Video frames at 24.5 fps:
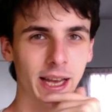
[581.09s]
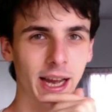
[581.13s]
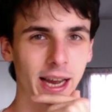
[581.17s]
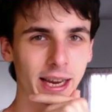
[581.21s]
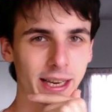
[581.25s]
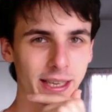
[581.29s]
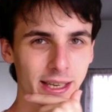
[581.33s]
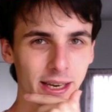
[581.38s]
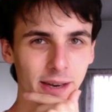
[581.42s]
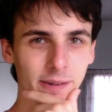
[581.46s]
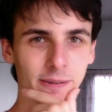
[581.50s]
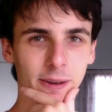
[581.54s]
I
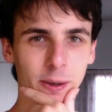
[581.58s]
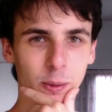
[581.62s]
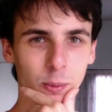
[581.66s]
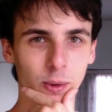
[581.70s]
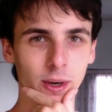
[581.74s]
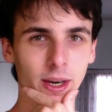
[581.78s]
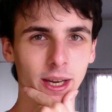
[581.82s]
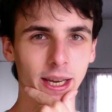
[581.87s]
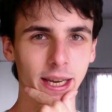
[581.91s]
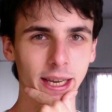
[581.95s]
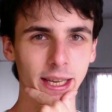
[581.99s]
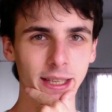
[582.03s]
definitely
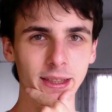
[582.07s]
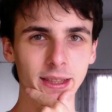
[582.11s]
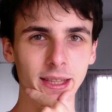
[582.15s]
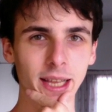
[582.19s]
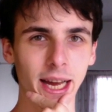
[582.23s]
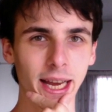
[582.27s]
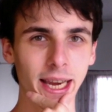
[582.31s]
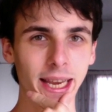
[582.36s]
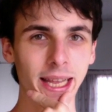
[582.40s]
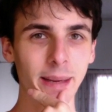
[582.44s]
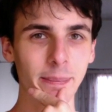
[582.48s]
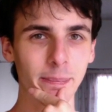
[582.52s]
want to get
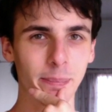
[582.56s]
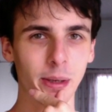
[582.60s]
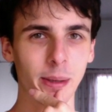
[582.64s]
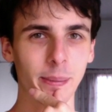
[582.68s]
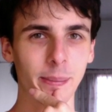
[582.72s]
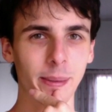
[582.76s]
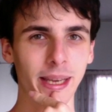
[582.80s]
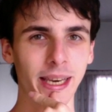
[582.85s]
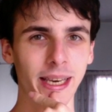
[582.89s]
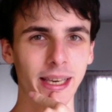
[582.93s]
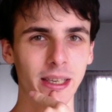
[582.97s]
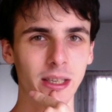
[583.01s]
that
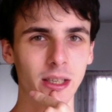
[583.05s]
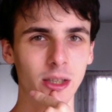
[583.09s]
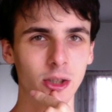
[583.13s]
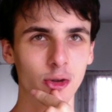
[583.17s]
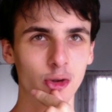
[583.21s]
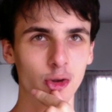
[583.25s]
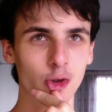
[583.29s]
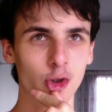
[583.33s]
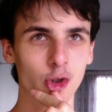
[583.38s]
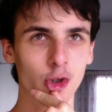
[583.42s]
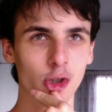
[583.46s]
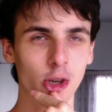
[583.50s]
implemented
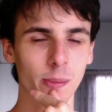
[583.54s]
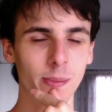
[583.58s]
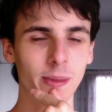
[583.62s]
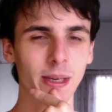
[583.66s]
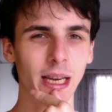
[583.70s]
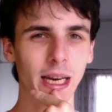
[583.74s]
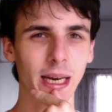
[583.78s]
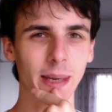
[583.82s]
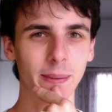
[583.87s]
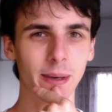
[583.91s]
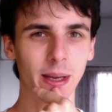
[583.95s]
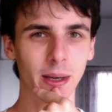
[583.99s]

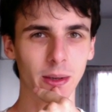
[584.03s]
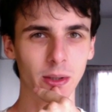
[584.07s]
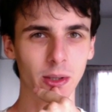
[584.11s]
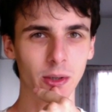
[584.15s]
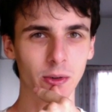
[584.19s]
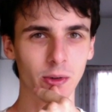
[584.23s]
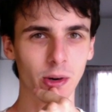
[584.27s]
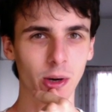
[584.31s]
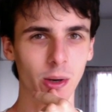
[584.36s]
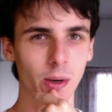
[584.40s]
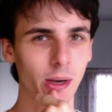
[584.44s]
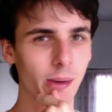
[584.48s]
sometime down the
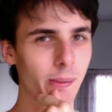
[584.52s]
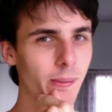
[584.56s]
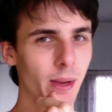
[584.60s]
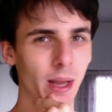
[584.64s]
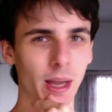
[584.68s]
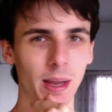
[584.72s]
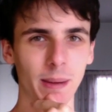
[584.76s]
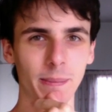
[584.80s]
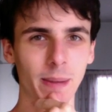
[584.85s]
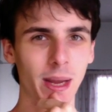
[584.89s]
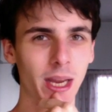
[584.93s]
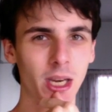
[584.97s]
road.
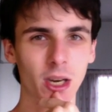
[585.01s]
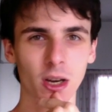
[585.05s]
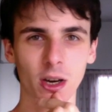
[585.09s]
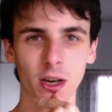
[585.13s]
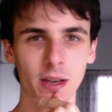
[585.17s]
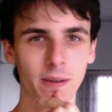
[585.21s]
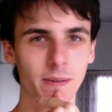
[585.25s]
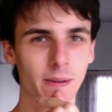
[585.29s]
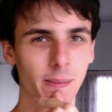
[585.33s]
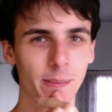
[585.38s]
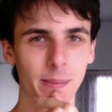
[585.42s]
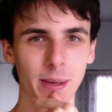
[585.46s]
It may not
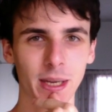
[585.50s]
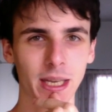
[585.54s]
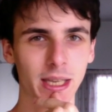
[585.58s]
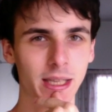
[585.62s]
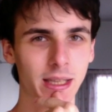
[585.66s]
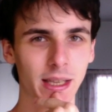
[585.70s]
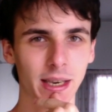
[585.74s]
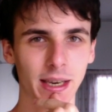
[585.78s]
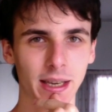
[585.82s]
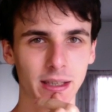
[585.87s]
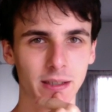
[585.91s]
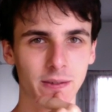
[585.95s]
even be in
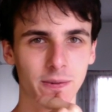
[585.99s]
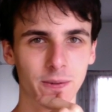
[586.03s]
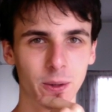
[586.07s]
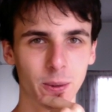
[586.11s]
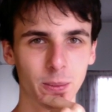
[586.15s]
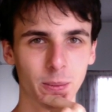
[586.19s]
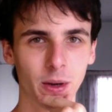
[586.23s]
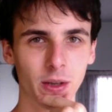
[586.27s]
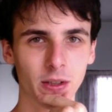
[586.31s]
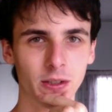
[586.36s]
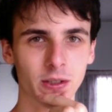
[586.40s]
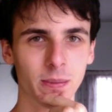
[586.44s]
the next few
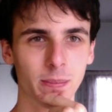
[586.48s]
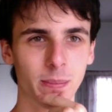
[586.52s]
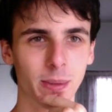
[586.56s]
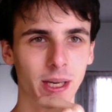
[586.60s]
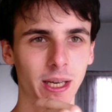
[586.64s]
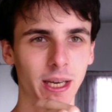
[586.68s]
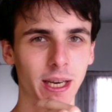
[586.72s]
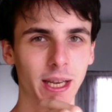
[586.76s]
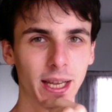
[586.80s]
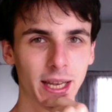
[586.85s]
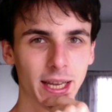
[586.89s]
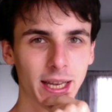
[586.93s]
months,
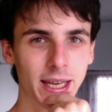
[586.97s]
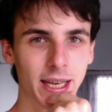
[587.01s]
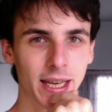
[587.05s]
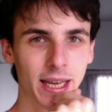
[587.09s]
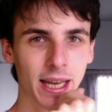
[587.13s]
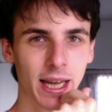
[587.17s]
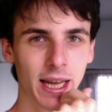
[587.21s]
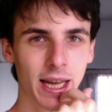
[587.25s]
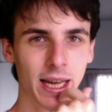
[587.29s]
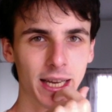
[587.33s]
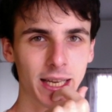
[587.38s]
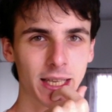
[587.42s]
but
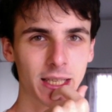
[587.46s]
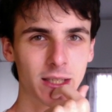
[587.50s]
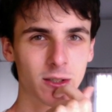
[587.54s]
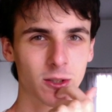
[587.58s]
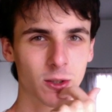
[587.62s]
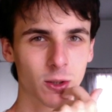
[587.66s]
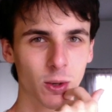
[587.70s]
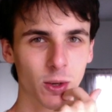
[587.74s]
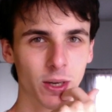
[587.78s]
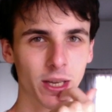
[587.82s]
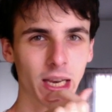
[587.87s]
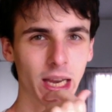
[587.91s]

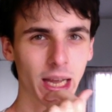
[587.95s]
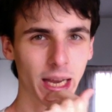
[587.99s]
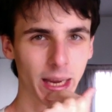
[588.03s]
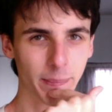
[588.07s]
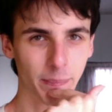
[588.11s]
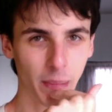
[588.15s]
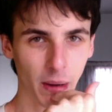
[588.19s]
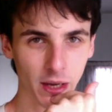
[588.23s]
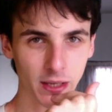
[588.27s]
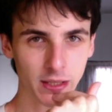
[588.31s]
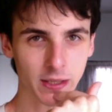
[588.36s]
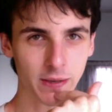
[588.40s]
it's looking like a
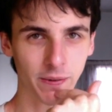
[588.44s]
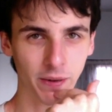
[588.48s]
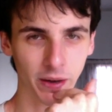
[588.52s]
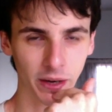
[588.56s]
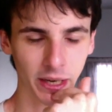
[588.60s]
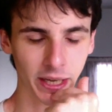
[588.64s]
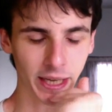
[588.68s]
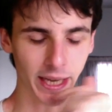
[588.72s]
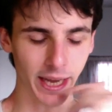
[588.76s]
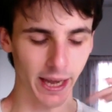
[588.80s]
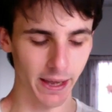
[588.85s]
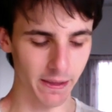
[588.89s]

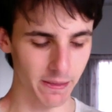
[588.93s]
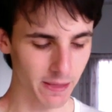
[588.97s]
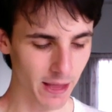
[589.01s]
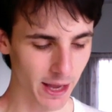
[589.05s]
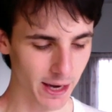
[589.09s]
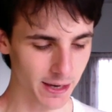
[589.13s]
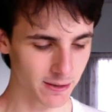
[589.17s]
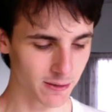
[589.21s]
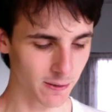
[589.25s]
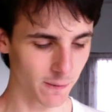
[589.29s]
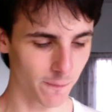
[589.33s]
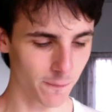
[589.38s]
possibility. And
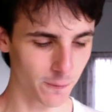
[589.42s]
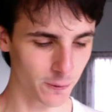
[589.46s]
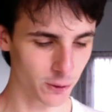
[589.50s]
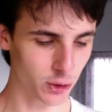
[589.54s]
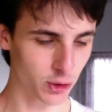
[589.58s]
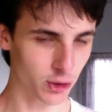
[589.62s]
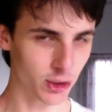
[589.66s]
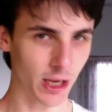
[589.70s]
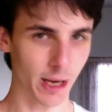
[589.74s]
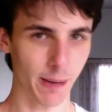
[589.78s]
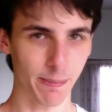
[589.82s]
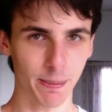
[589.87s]
that is the first
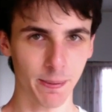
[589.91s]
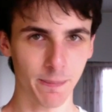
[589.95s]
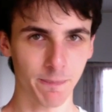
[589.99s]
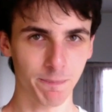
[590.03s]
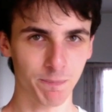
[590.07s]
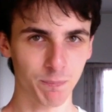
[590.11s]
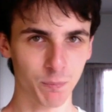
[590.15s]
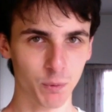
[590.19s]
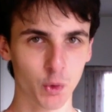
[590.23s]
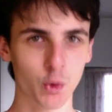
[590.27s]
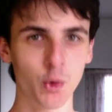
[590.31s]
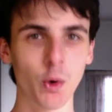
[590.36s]
step
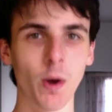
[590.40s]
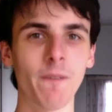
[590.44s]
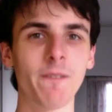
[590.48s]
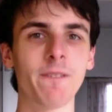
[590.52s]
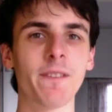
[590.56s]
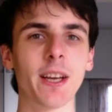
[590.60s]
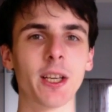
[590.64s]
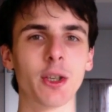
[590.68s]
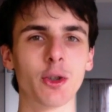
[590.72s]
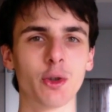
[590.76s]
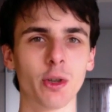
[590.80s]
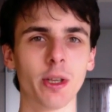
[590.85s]
to
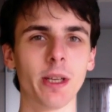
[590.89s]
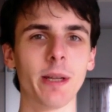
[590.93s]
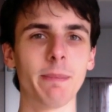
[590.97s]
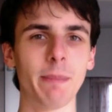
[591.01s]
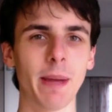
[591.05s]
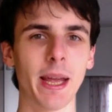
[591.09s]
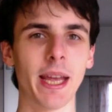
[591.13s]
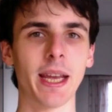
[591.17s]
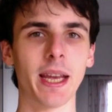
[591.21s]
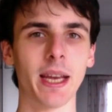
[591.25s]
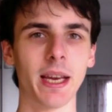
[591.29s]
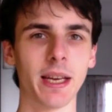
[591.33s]
eventually
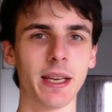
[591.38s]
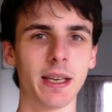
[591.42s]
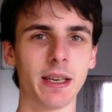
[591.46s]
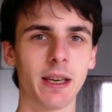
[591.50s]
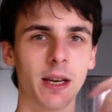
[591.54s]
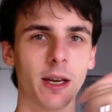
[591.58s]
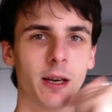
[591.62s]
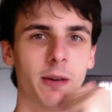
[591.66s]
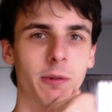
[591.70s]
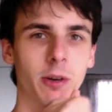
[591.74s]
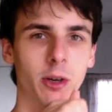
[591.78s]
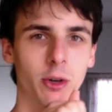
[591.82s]
make it
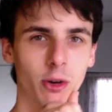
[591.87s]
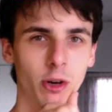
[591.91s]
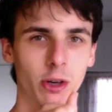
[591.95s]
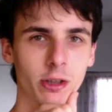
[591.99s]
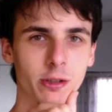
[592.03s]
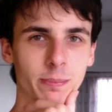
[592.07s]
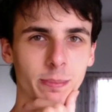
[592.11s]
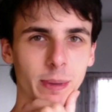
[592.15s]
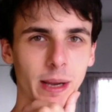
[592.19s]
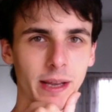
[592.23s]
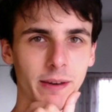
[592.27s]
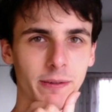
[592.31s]

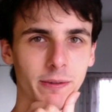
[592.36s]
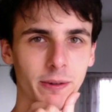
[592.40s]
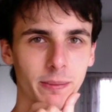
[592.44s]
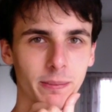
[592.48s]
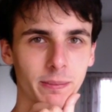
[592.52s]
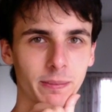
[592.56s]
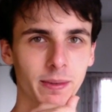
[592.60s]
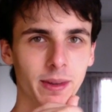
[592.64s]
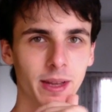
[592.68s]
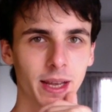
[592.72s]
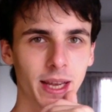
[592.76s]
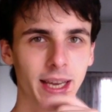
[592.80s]

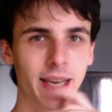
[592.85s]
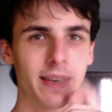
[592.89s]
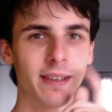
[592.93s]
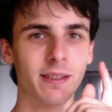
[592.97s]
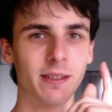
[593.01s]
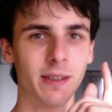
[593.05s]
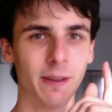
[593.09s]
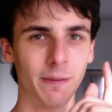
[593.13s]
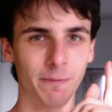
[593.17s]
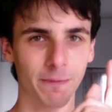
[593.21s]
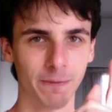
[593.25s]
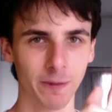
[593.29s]
cross-platform. It is
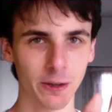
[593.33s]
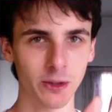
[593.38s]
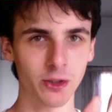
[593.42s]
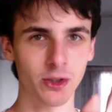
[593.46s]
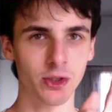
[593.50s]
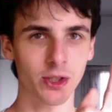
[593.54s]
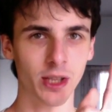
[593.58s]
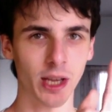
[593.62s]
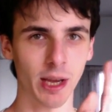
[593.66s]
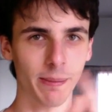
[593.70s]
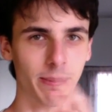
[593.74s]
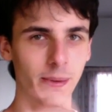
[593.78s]
the first
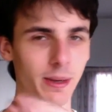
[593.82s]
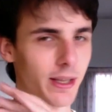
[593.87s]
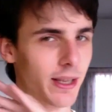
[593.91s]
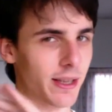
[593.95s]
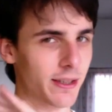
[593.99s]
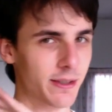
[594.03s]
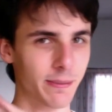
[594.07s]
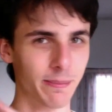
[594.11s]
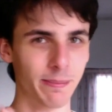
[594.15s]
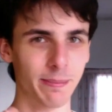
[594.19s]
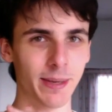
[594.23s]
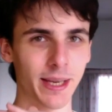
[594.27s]
step. It
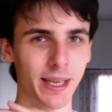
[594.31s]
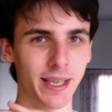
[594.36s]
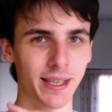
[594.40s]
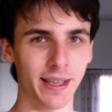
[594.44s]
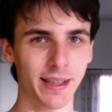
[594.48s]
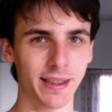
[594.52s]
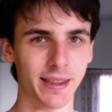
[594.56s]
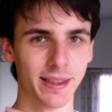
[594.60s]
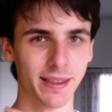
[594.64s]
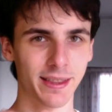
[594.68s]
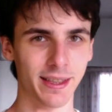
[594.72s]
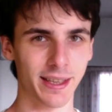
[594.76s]
doesn't mean
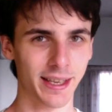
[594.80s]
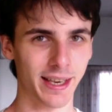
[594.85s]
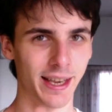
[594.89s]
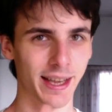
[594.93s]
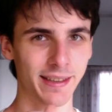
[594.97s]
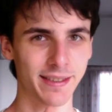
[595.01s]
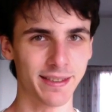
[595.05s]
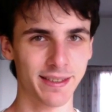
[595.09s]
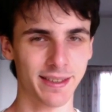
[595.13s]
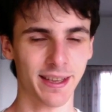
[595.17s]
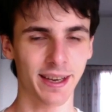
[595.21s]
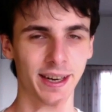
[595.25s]
that it
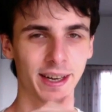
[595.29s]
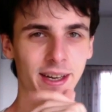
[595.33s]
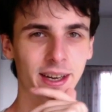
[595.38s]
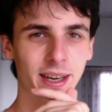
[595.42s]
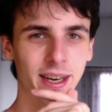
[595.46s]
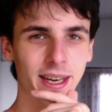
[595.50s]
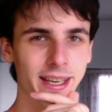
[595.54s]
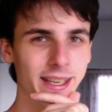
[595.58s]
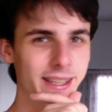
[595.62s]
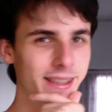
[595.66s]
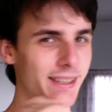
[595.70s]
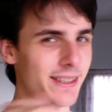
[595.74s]
ends there.
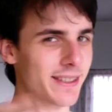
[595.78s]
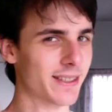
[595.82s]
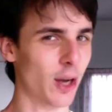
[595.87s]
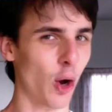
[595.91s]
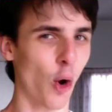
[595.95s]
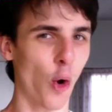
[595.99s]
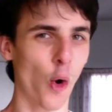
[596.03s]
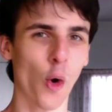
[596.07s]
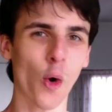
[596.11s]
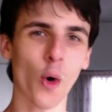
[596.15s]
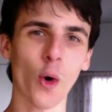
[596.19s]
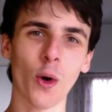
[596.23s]
There's a
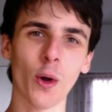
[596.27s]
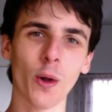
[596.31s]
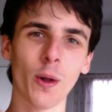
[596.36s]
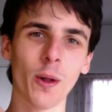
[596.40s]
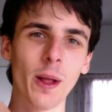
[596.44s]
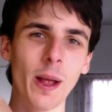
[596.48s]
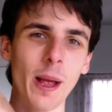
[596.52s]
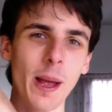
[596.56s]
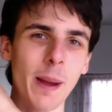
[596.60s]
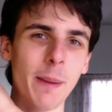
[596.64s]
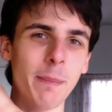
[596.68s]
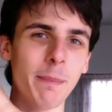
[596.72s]

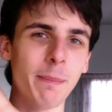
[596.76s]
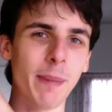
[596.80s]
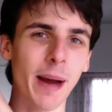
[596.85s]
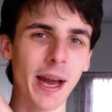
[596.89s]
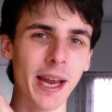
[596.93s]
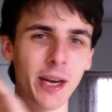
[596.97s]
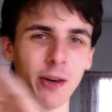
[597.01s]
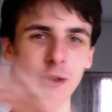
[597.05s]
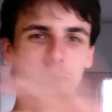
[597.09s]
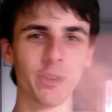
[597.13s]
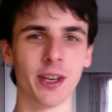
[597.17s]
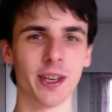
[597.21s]
whole
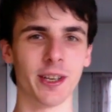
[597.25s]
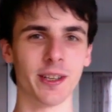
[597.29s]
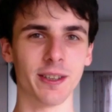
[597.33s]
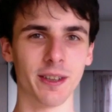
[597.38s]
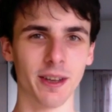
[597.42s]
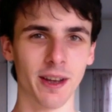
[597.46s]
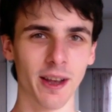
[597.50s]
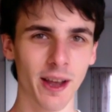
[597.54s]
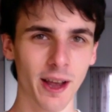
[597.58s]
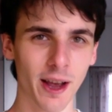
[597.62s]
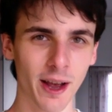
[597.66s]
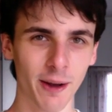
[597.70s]

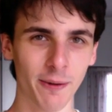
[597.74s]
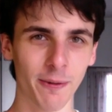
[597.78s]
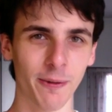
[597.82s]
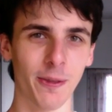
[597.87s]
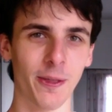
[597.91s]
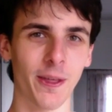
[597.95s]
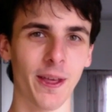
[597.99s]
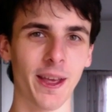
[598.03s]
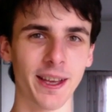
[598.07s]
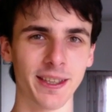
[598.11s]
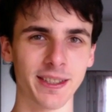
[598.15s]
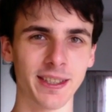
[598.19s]
myriad of
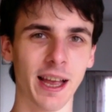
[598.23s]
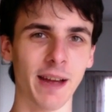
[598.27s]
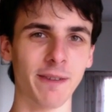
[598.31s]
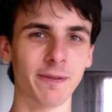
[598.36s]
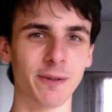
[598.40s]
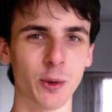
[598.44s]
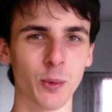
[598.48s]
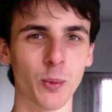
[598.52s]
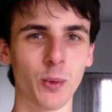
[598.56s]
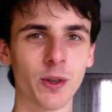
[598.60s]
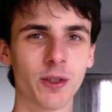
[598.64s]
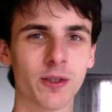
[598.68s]
things
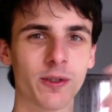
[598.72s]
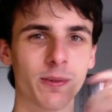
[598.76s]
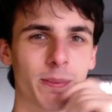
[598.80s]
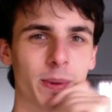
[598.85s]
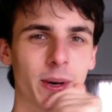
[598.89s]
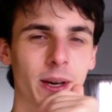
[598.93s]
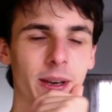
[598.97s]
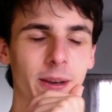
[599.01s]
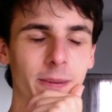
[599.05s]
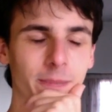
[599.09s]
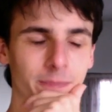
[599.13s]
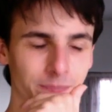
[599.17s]
afterwards,
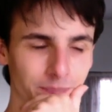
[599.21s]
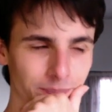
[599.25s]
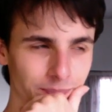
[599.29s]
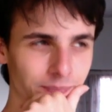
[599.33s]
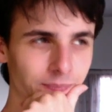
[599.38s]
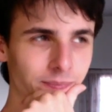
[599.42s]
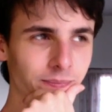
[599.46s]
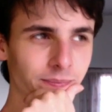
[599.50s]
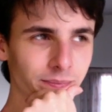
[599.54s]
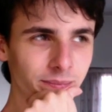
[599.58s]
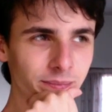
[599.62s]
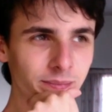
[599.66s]
but
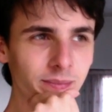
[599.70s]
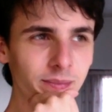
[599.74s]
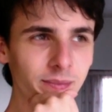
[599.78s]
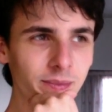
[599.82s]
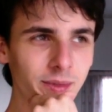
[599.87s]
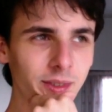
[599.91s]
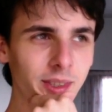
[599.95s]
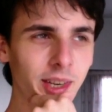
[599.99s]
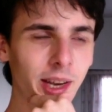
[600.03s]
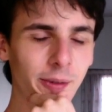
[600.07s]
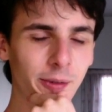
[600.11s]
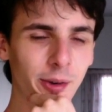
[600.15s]

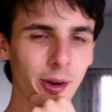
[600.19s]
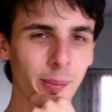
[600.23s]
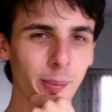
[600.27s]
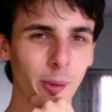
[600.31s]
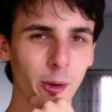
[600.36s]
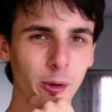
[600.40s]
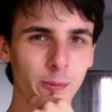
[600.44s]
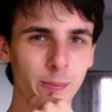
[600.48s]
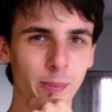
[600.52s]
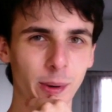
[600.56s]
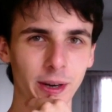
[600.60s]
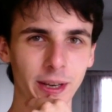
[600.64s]
yeah, for the
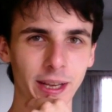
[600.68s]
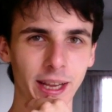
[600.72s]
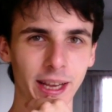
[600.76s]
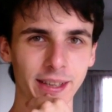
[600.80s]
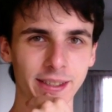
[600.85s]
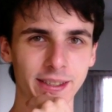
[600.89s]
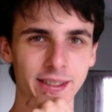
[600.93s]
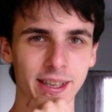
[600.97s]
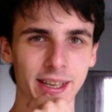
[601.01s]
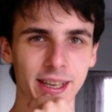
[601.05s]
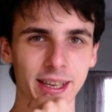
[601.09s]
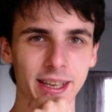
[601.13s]
most part,
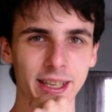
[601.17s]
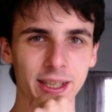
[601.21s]
yes.